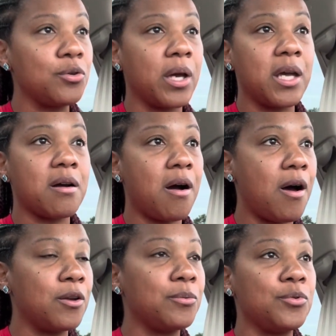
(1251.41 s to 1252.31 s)
You can't
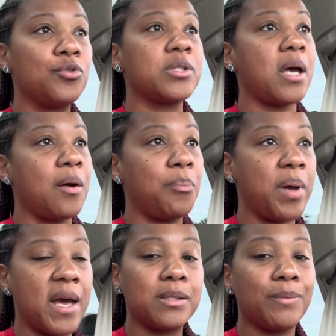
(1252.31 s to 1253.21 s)
call them. You just got to
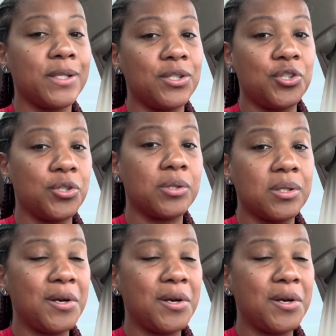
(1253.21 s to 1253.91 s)
pass messages